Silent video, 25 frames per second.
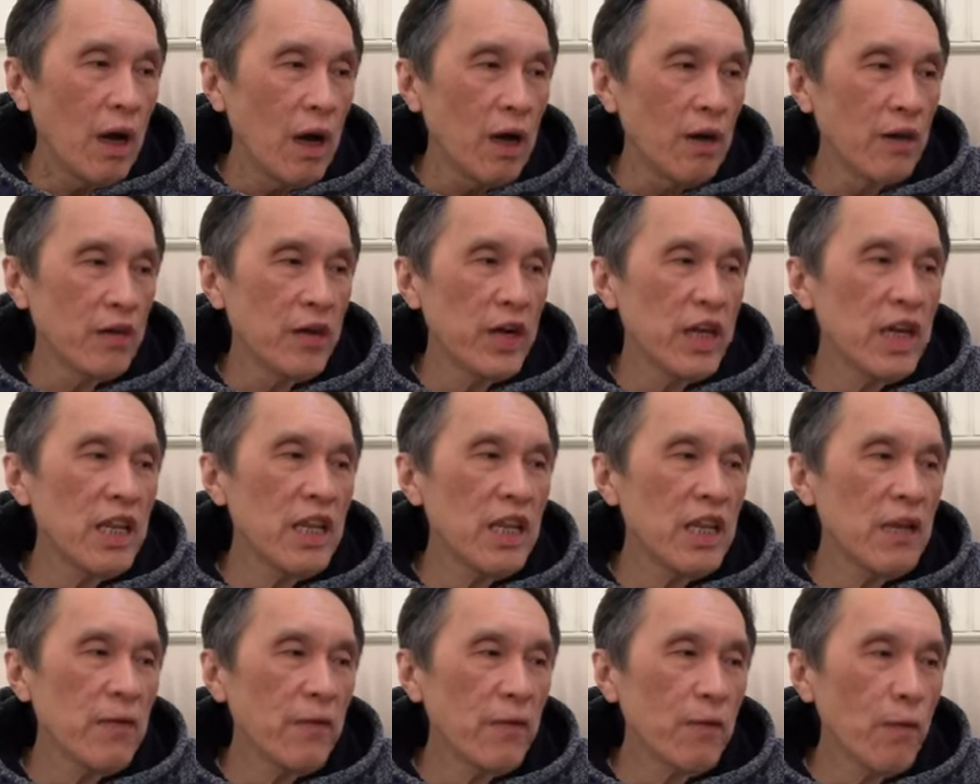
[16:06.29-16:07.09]

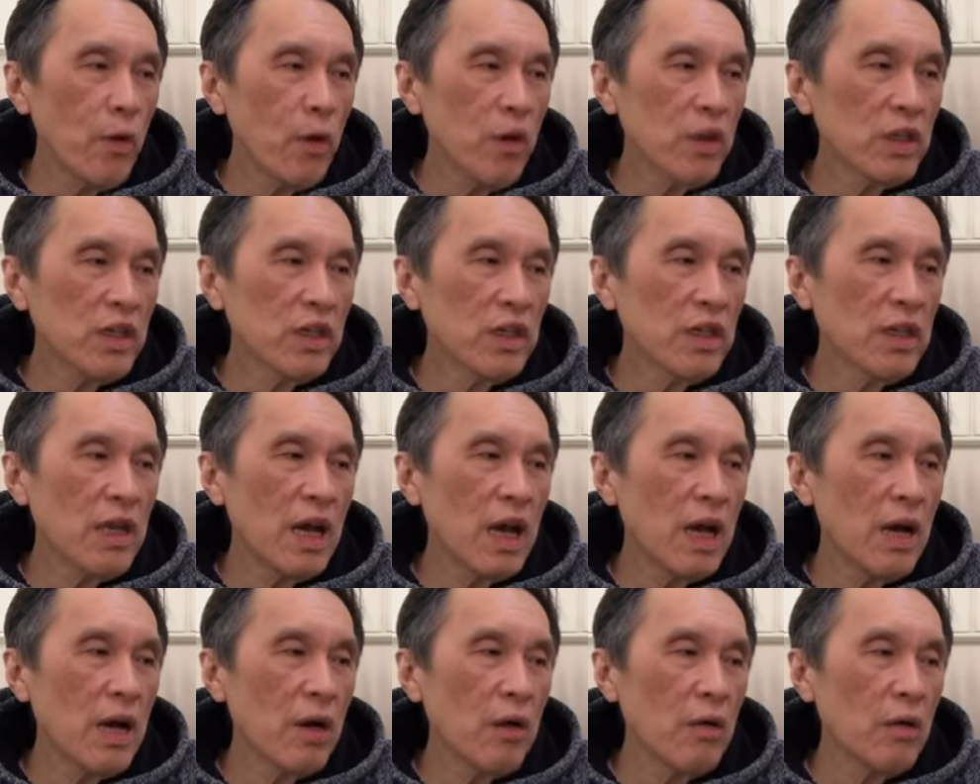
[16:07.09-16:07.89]
already watered
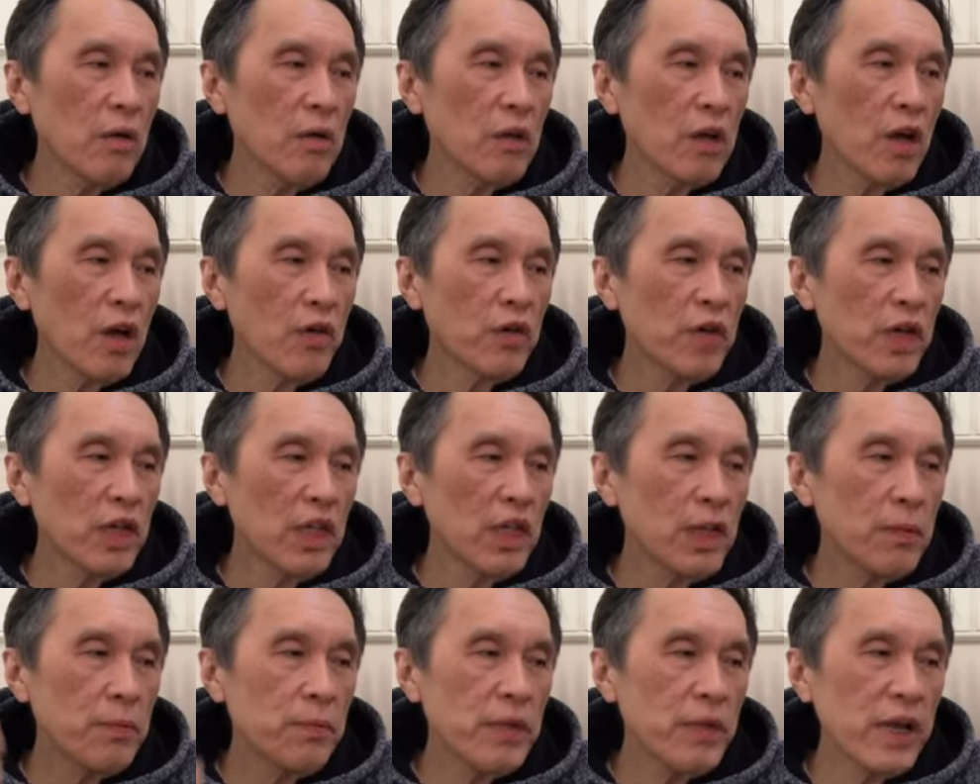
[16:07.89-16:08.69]
down, not
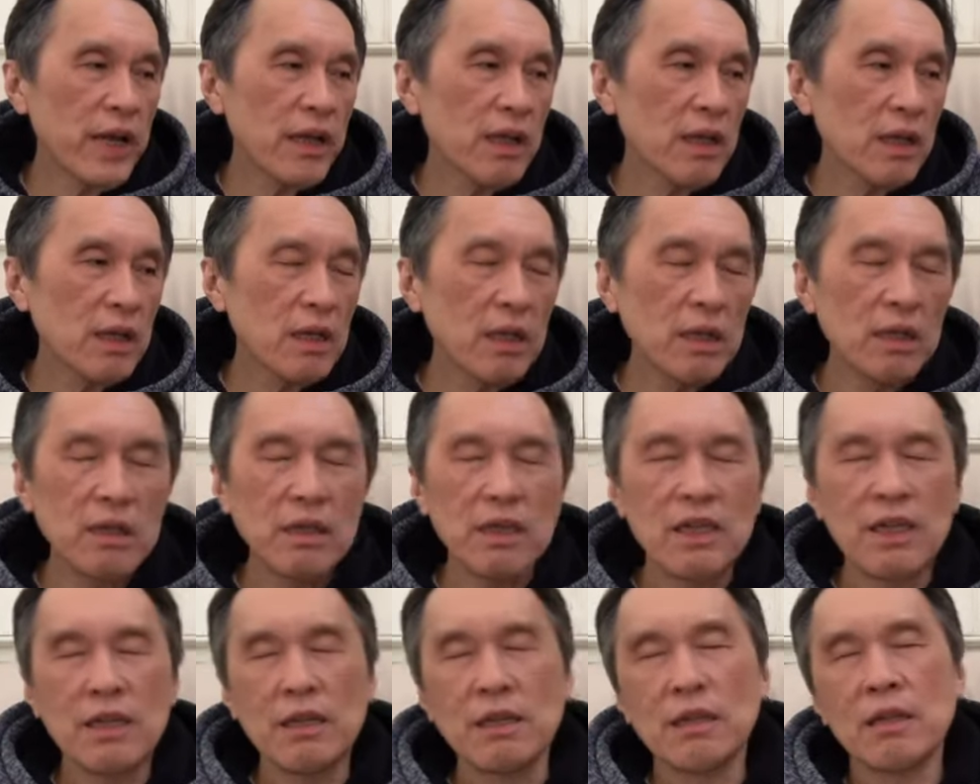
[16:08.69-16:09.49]
really practical
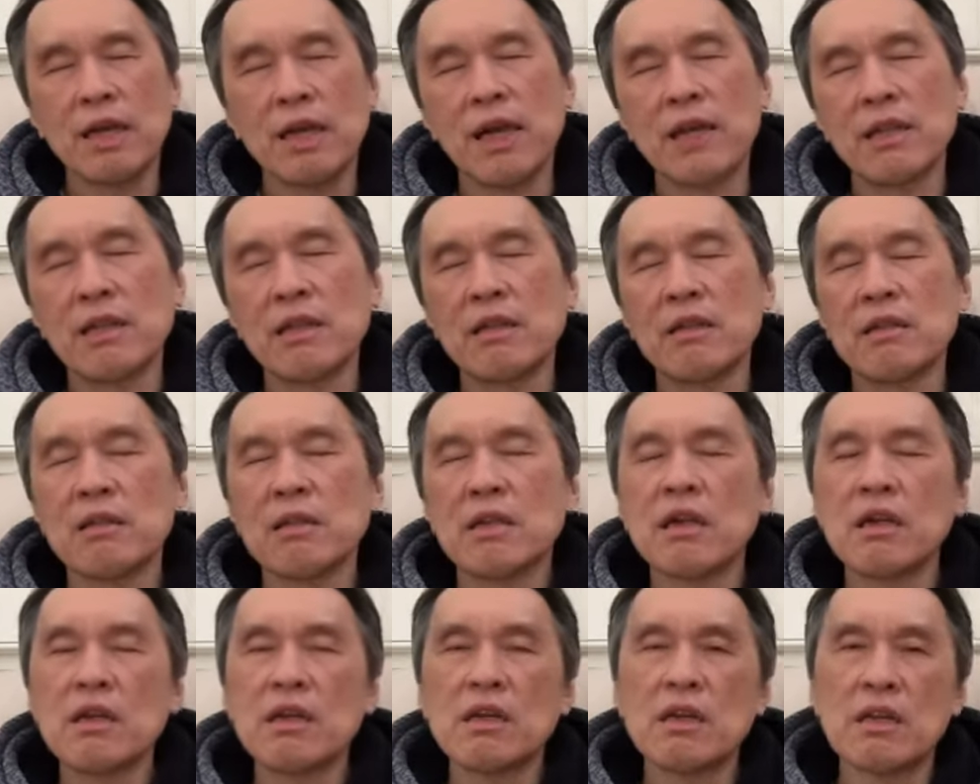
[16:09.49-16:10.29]
in
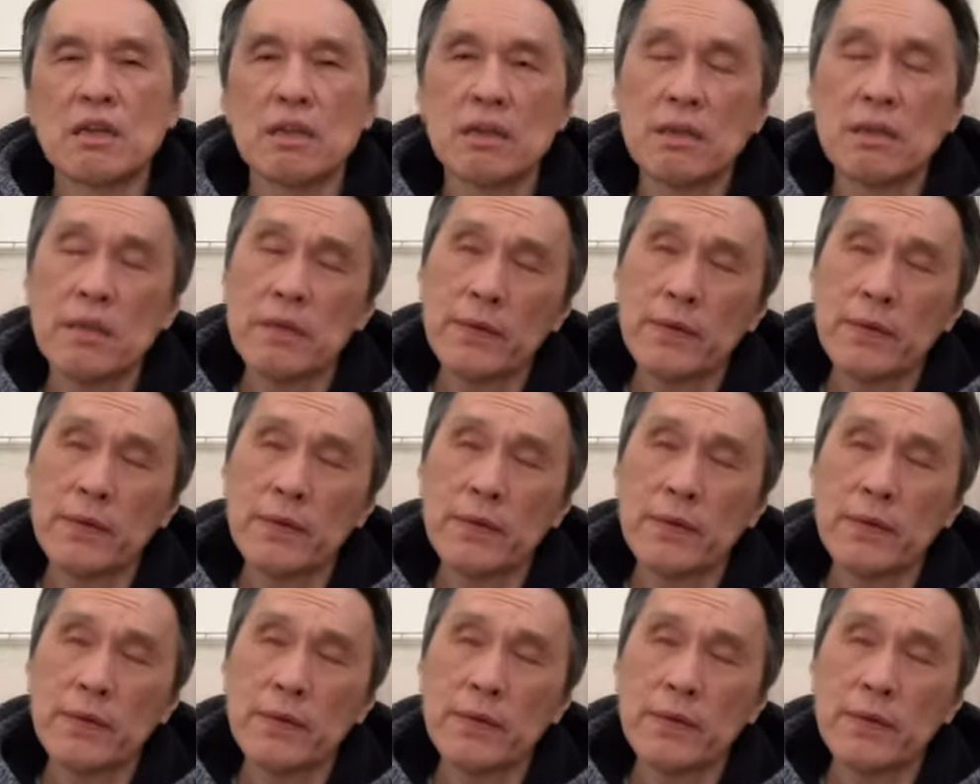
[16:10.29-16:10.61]
1930s.